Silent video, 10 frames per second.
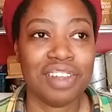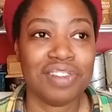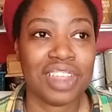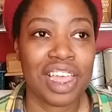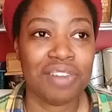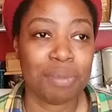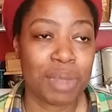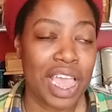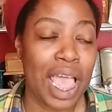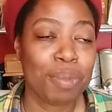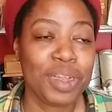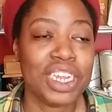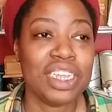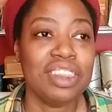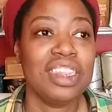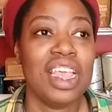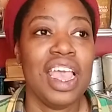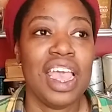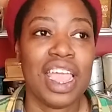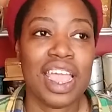of life and my happiness.
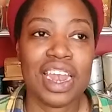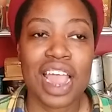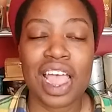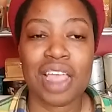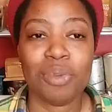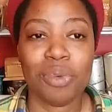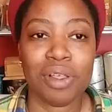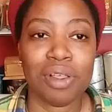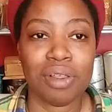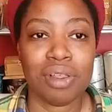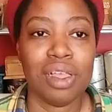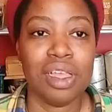And I will